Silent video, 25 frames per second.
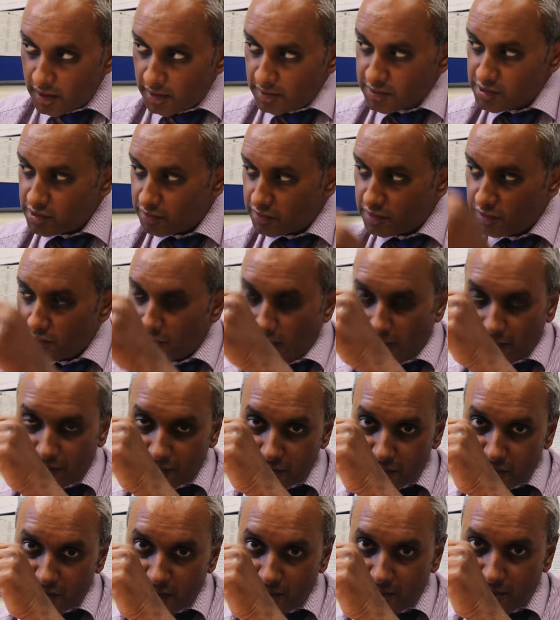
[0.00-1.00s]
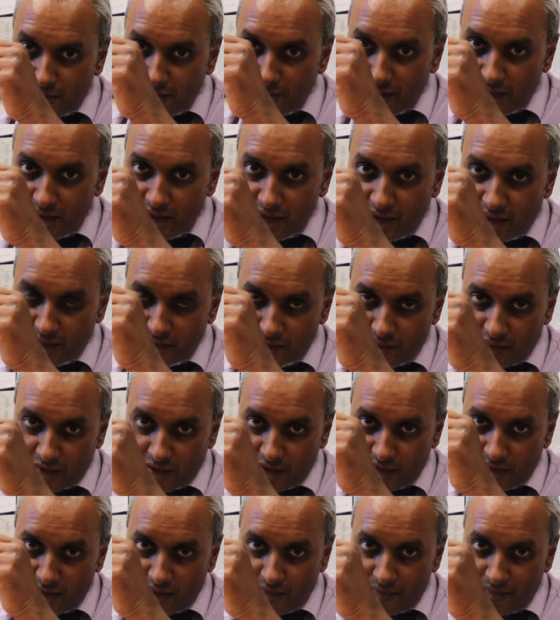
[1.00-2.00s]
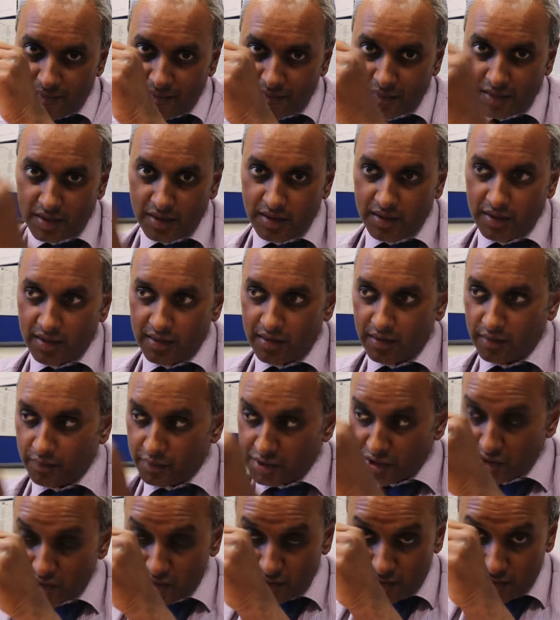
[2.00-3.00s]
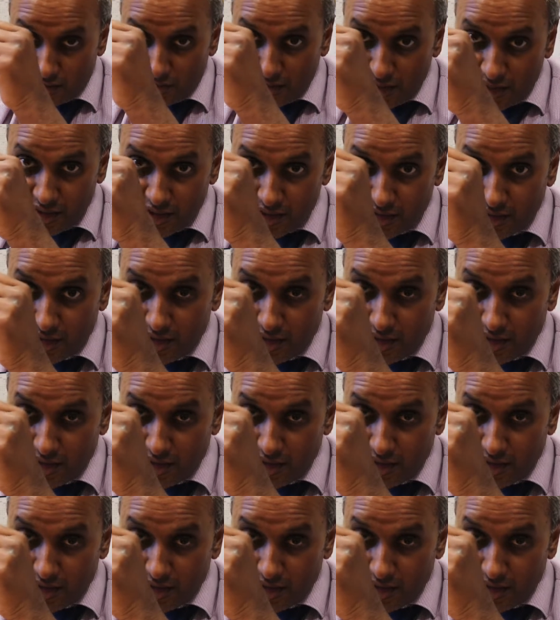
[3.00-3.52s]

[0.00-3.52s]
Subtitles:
So do that on the tip of the index finger, which is the median